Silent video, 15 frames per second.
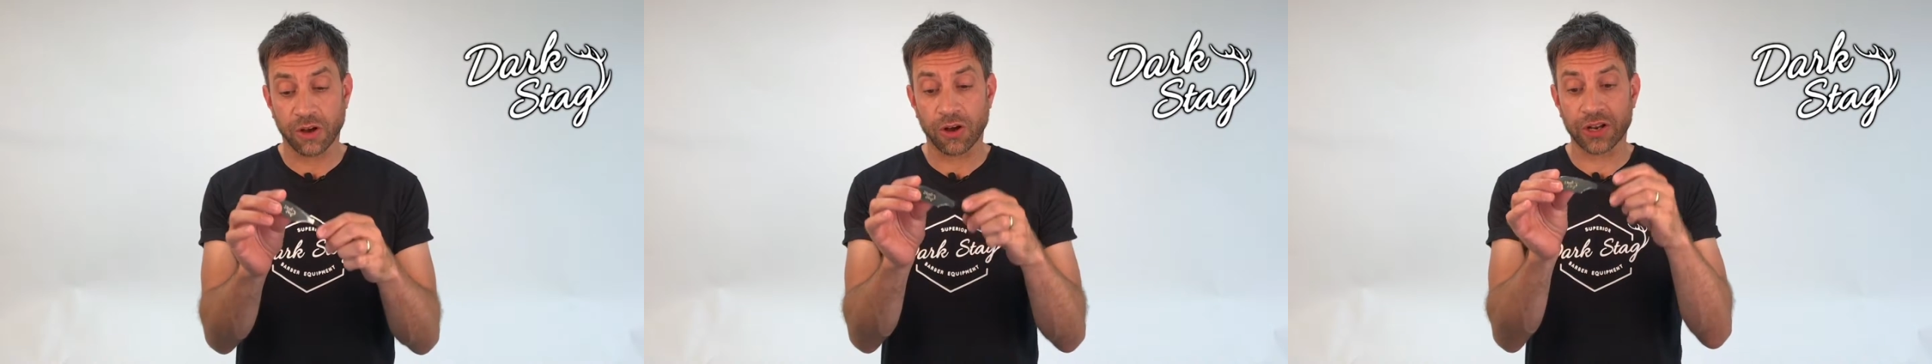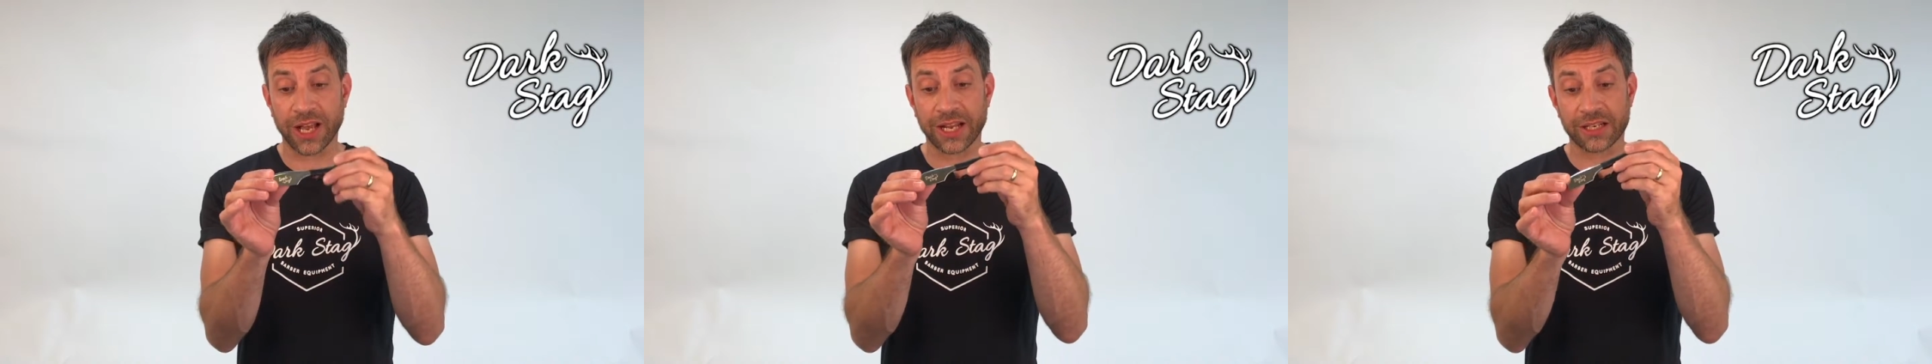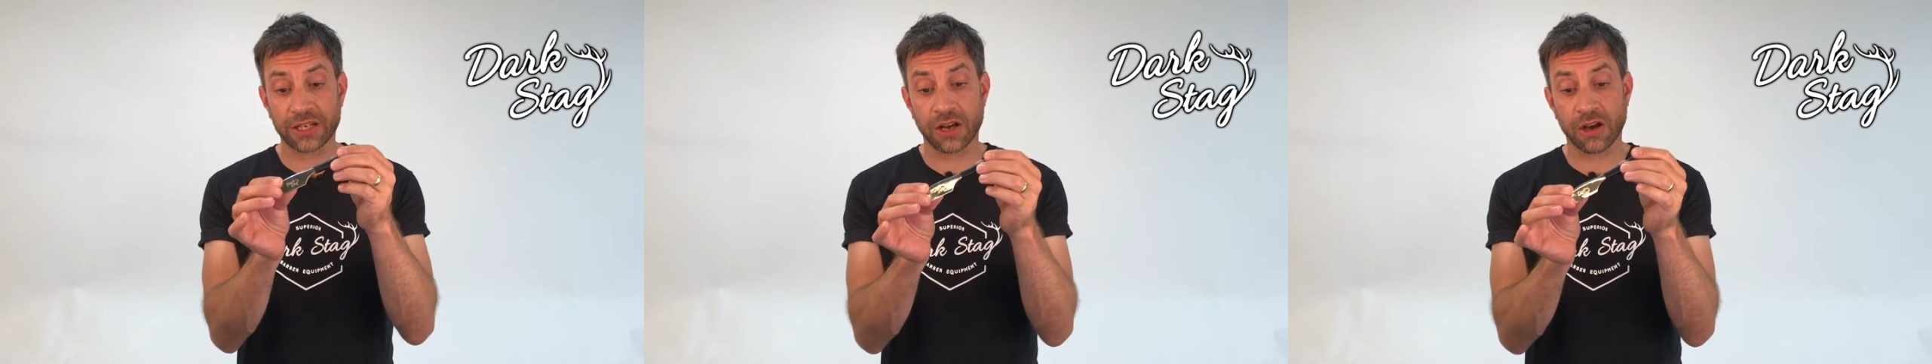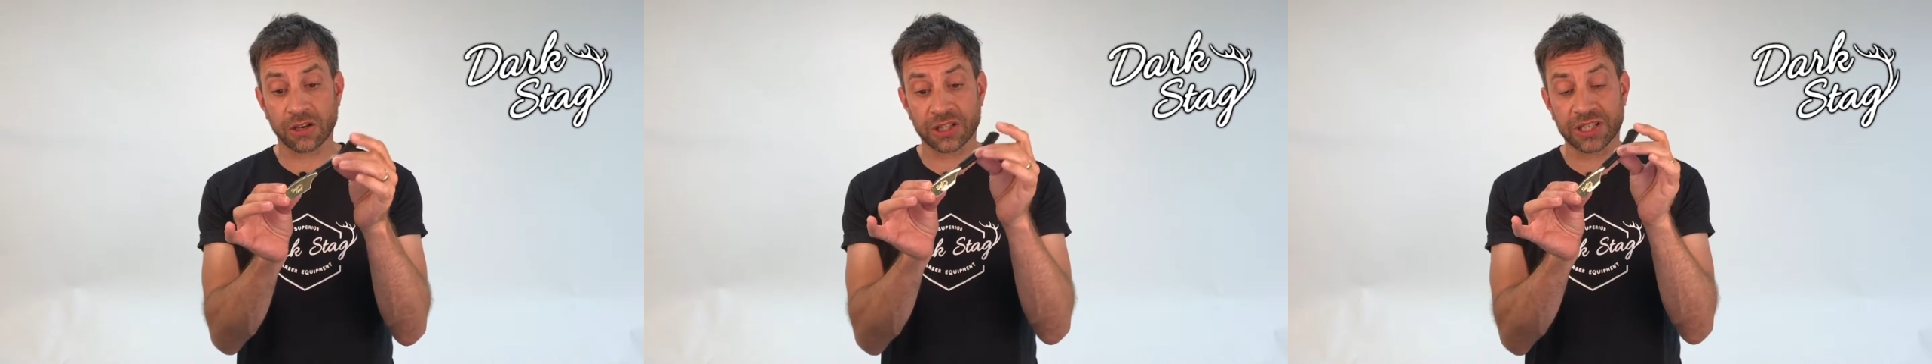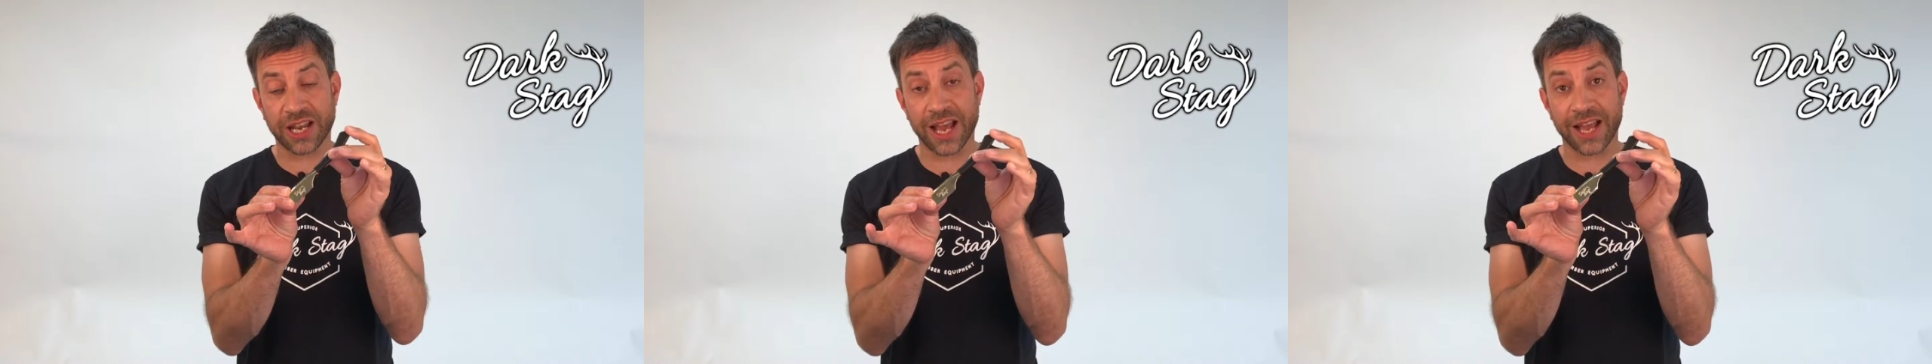on our
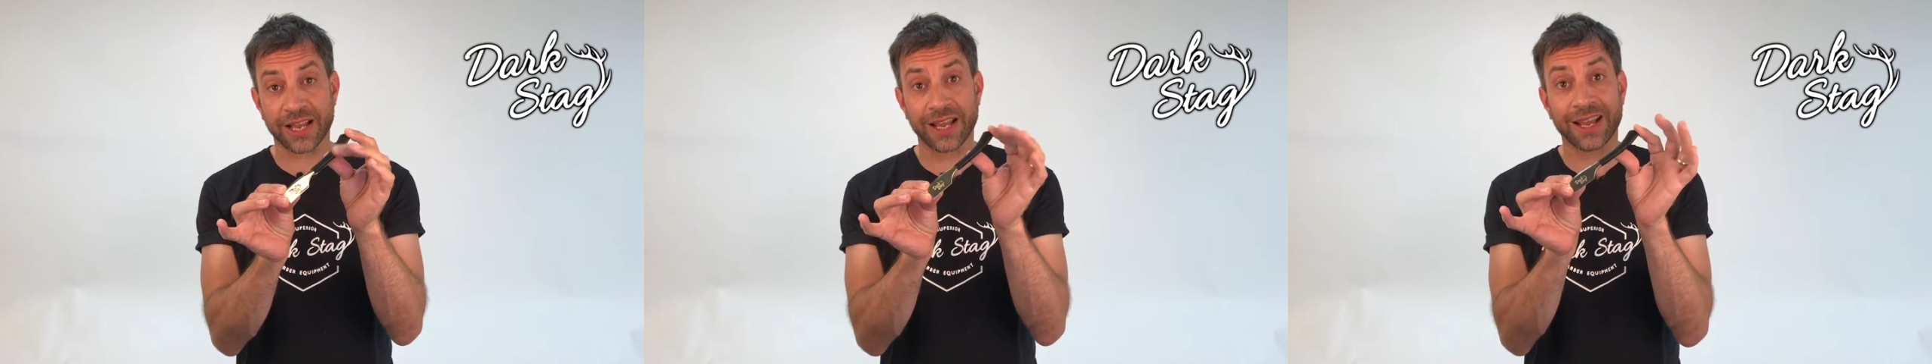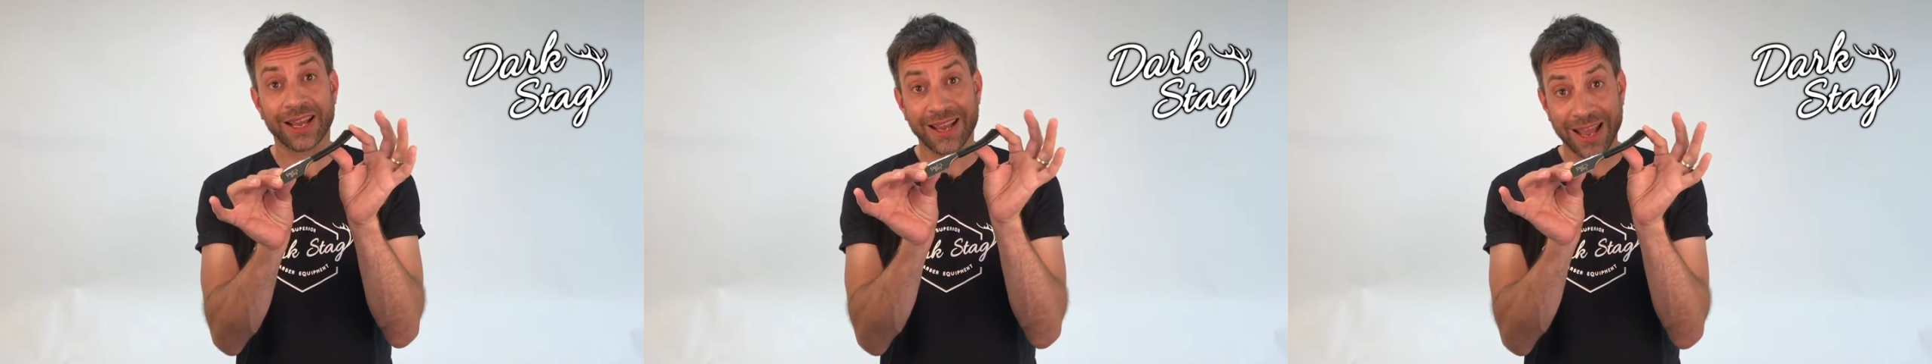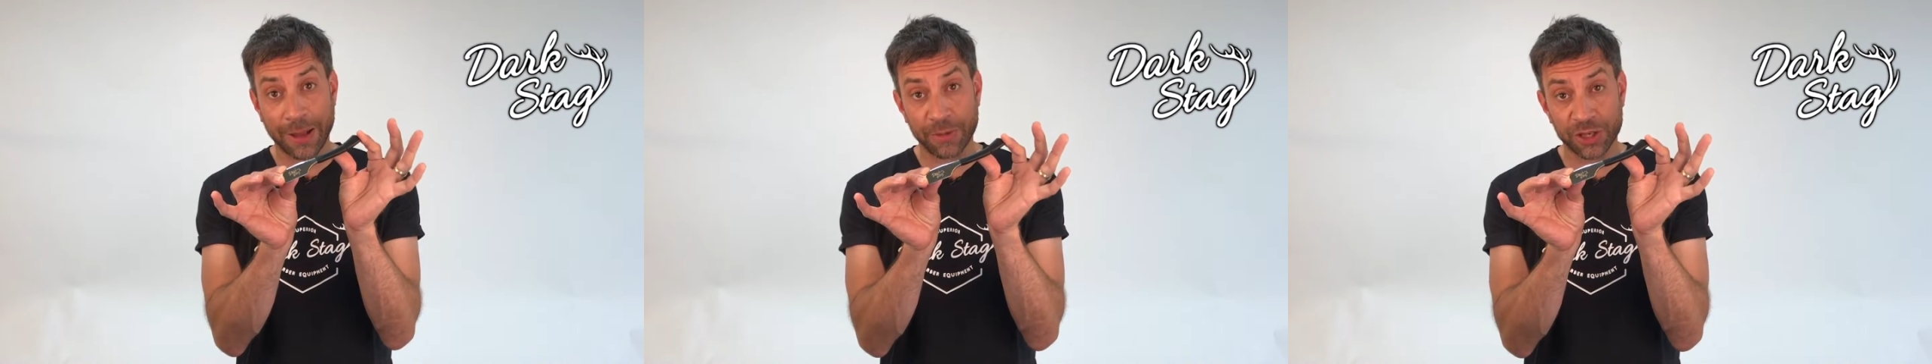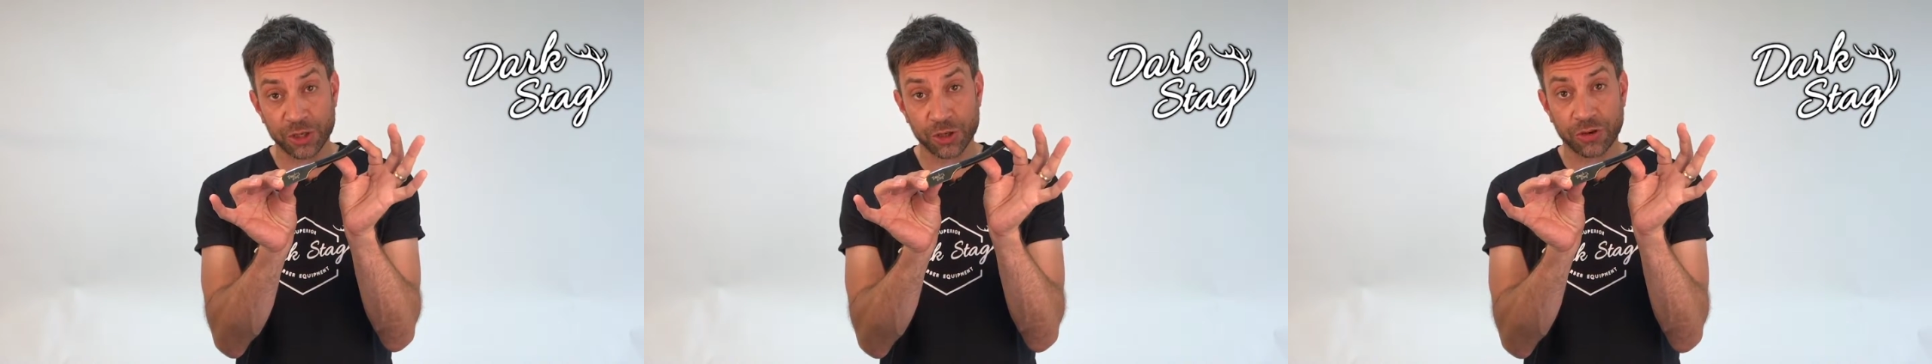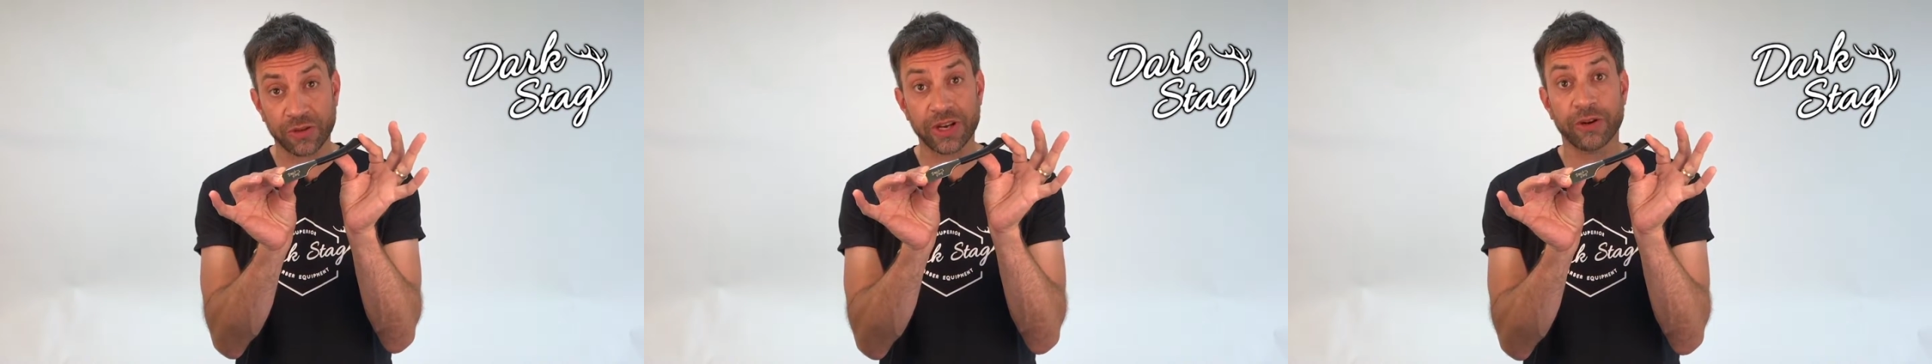Dark Stag
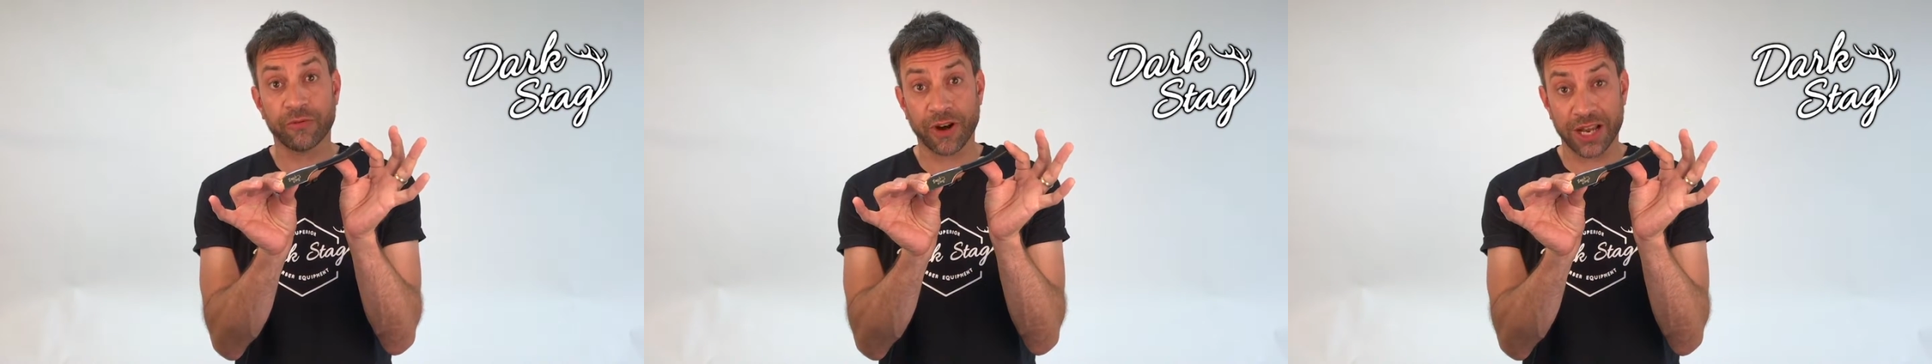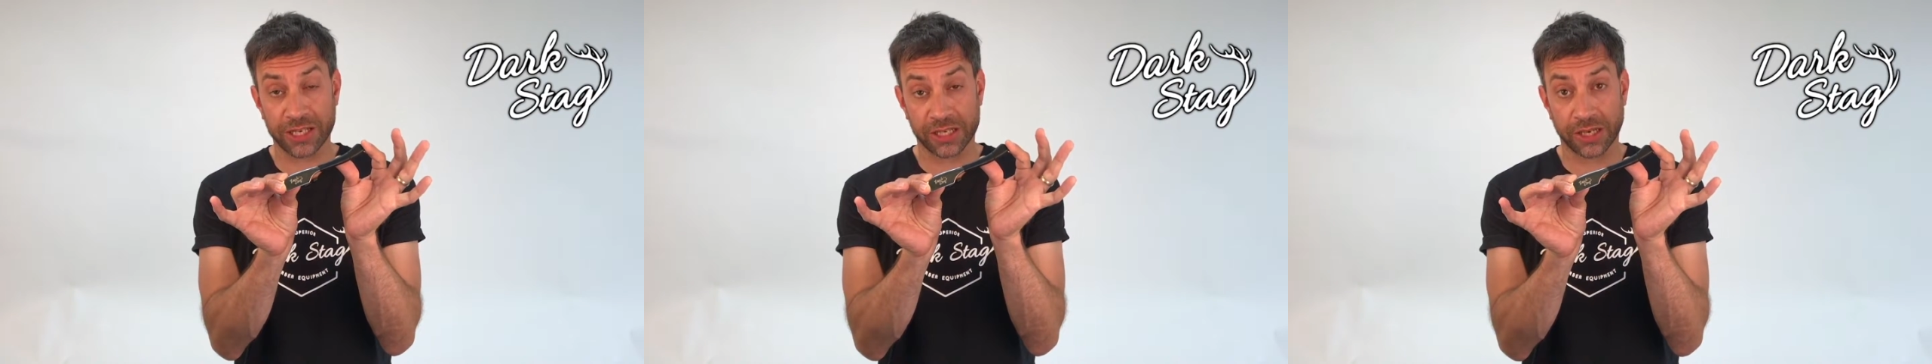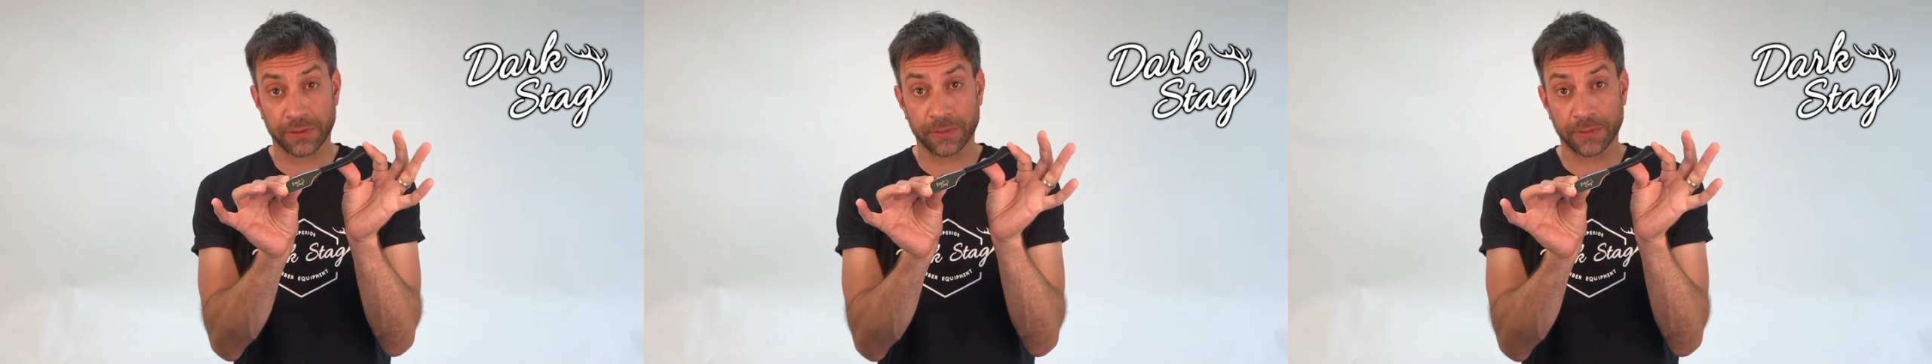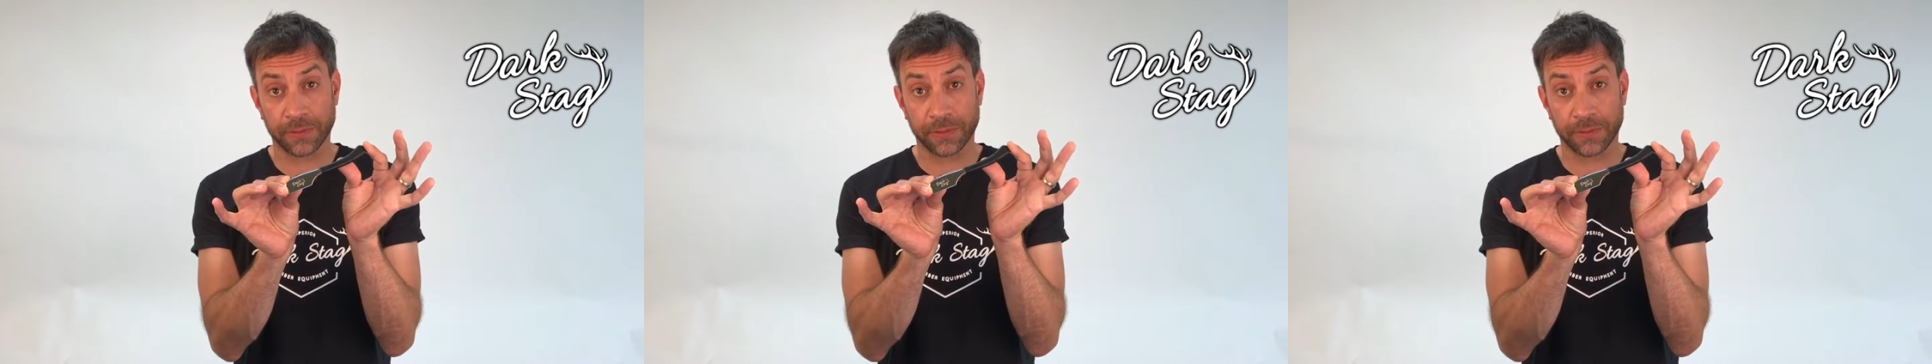Kamisori razor.